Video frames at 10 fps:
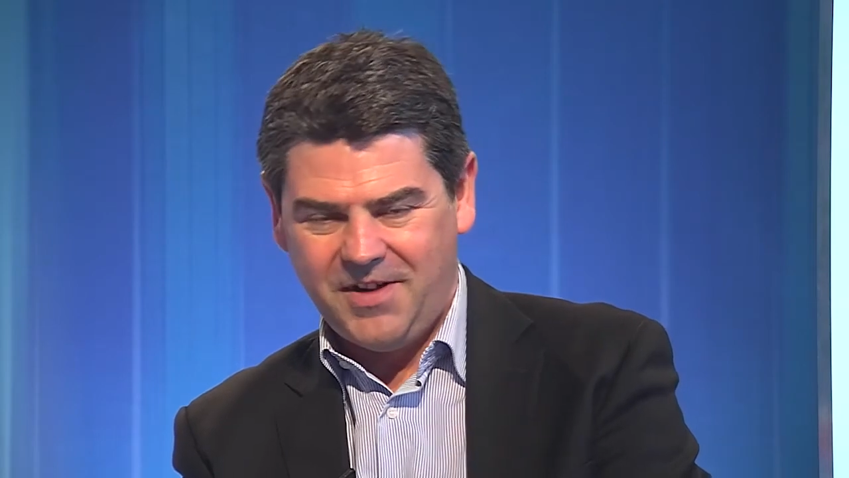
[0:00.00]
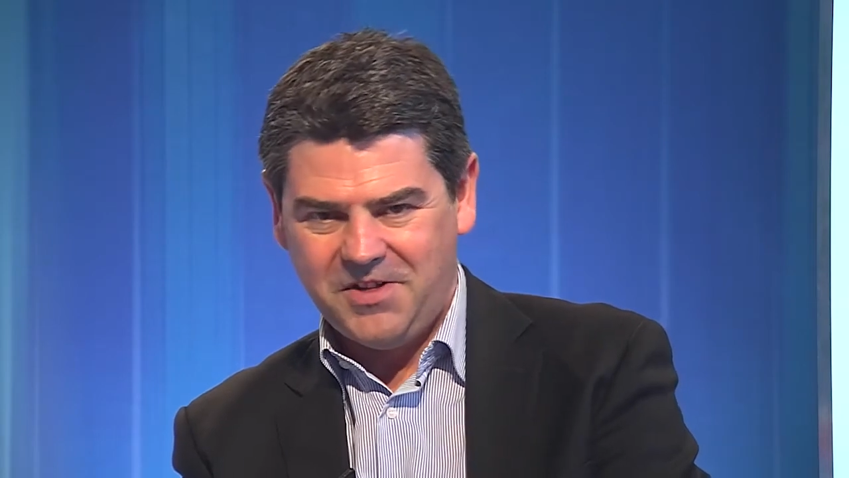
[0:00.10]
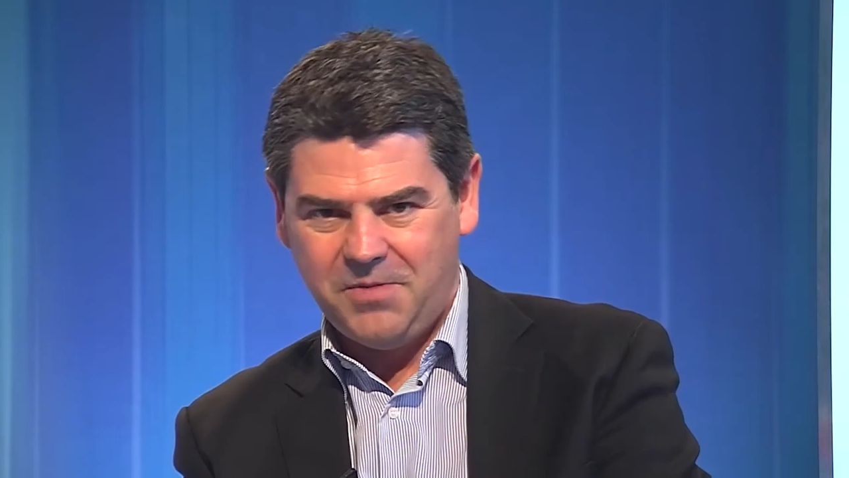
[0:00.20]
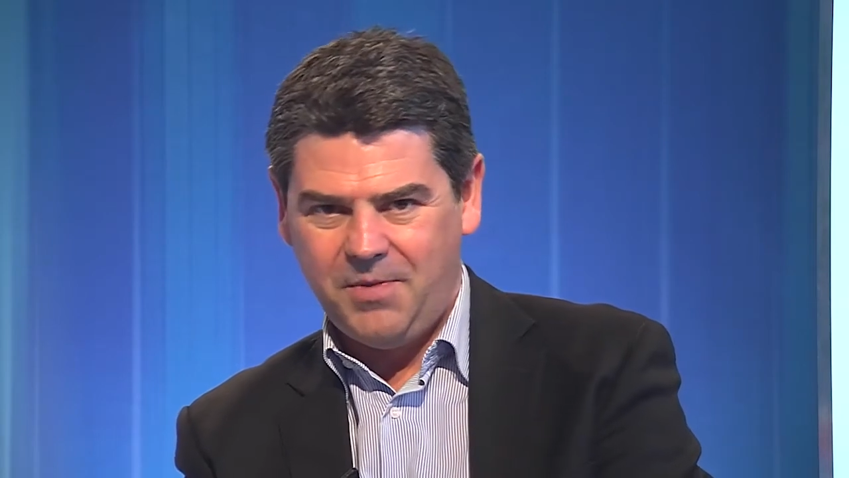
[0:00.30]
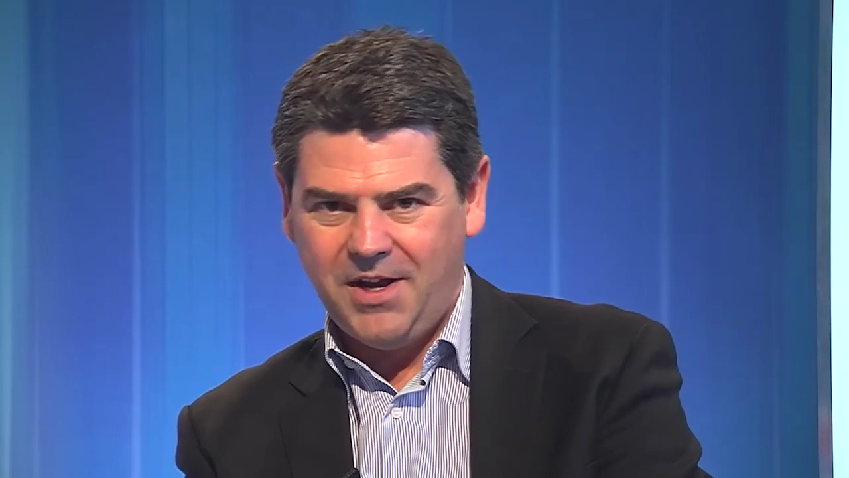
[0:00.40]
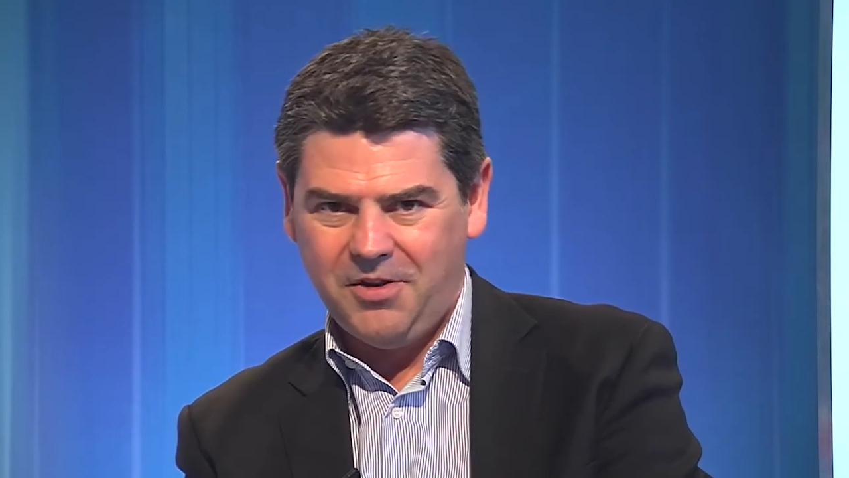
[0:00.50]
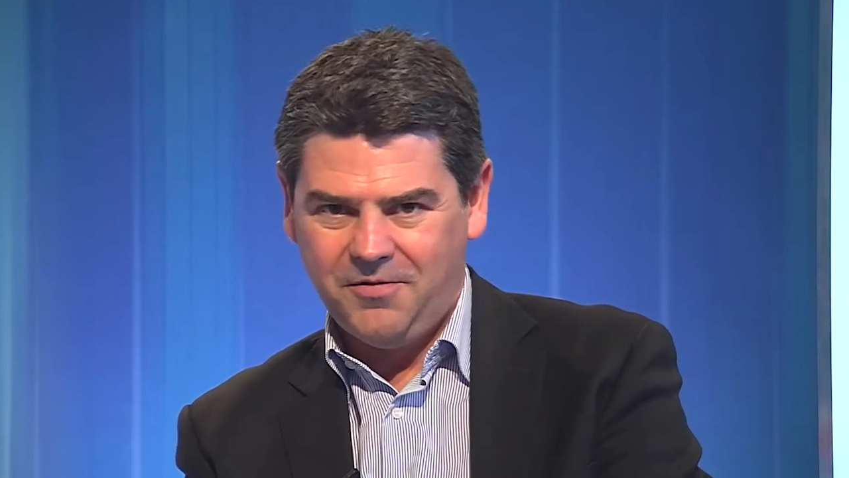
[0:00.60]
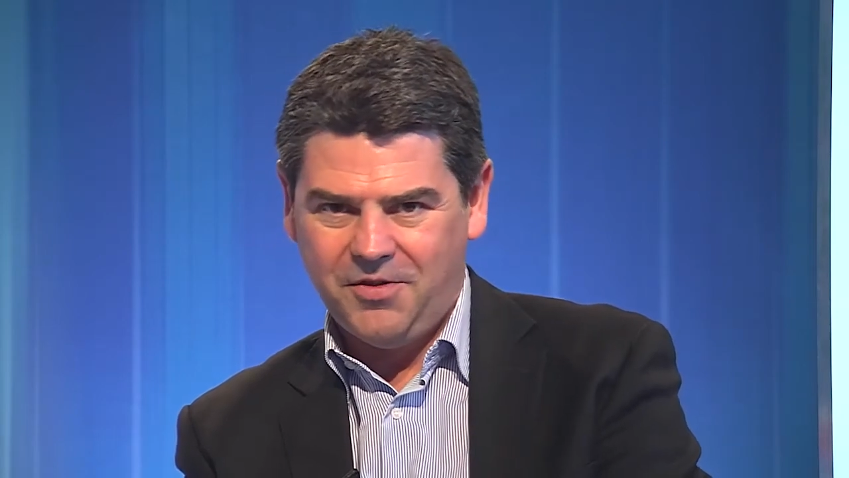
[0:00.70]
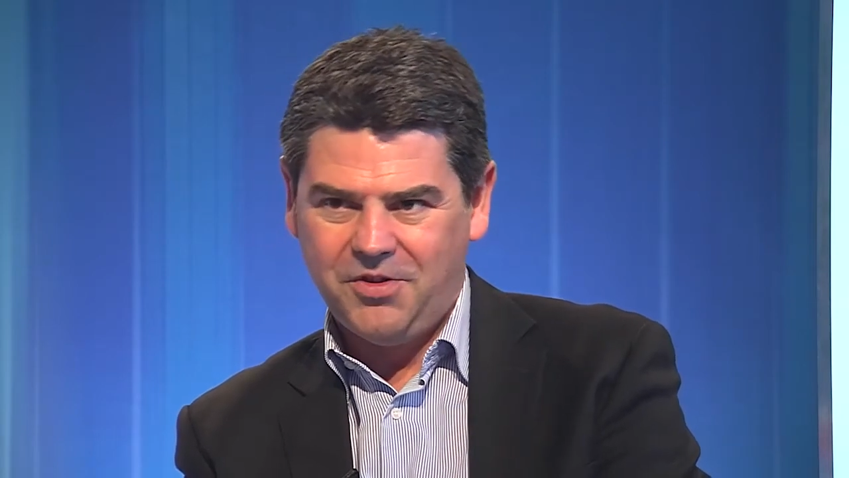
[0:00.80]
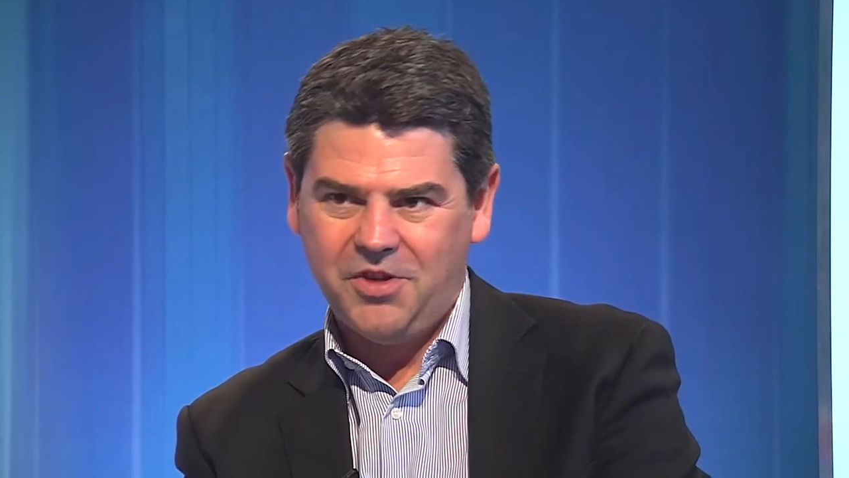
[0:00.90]
debate of
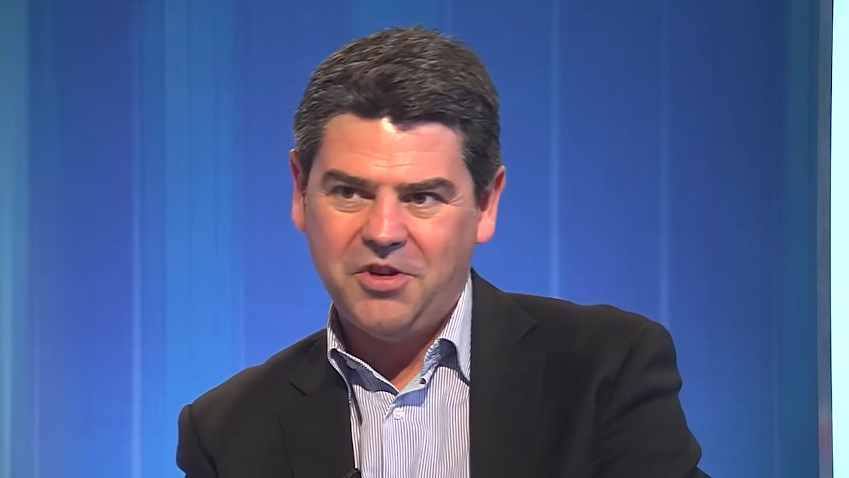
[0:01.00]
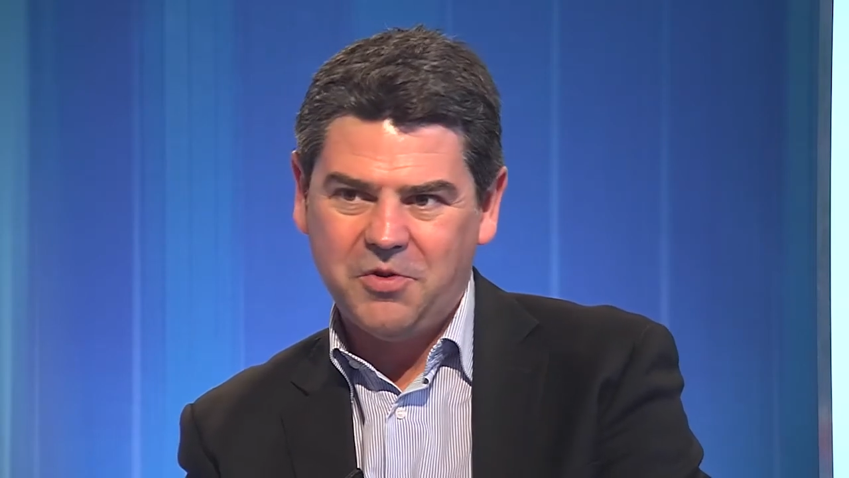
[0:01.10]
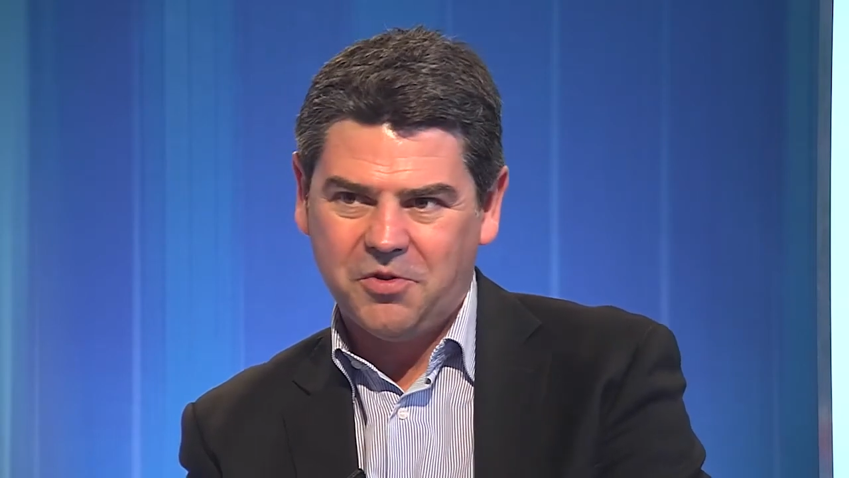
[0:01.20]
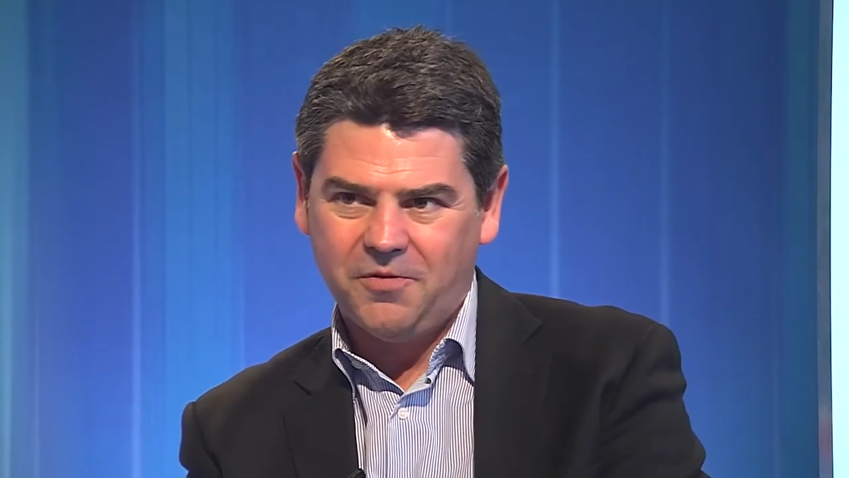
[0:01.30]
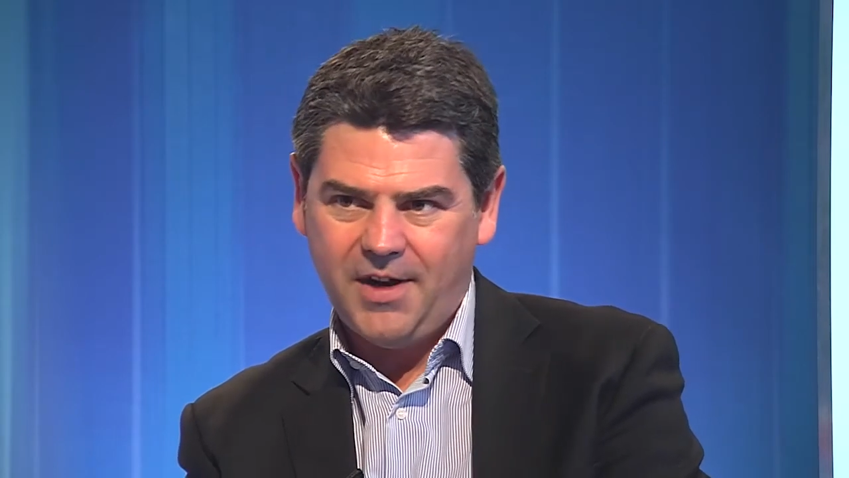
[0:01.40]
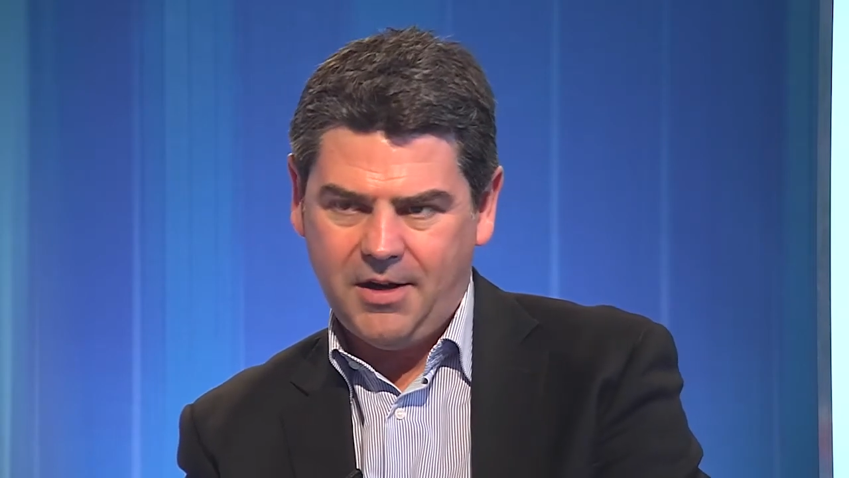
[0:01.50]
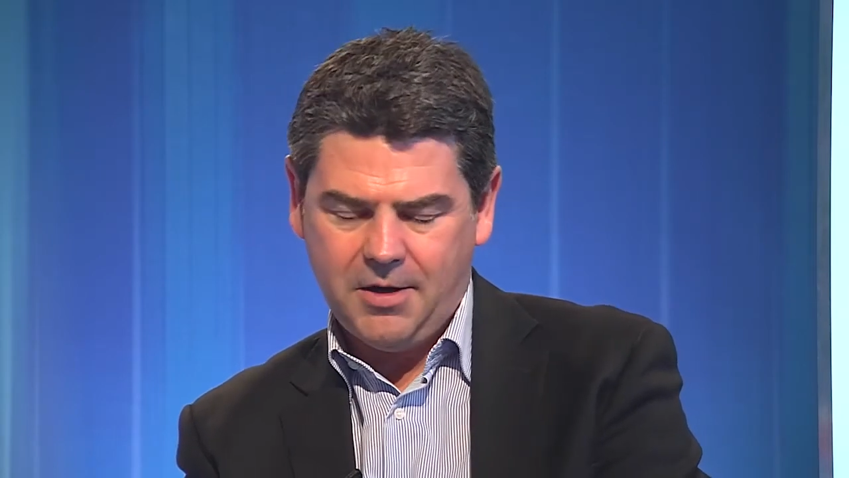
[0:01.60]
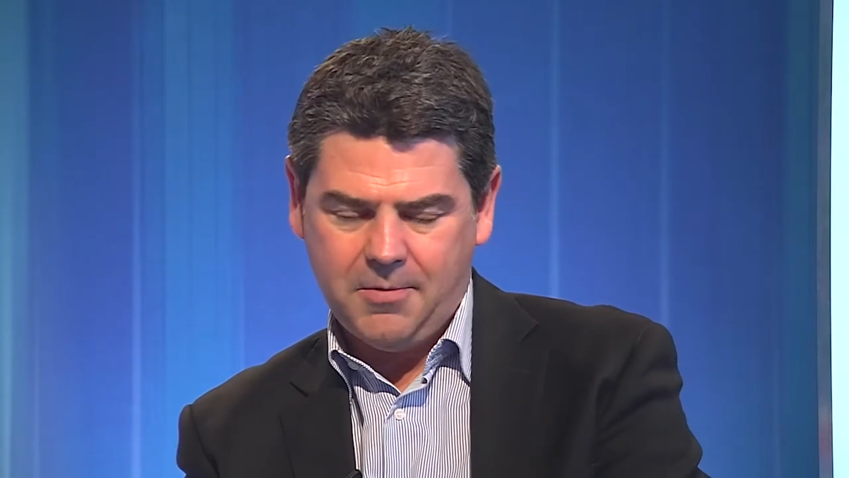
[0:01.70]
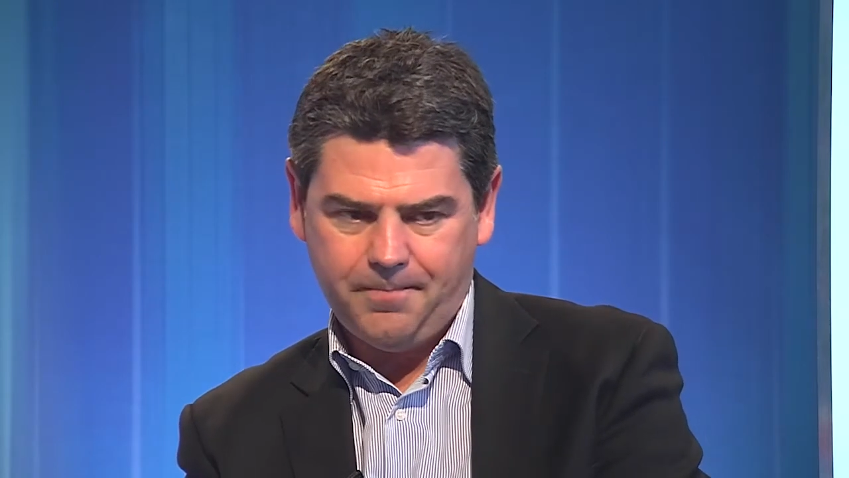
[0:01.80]
the neutral venue,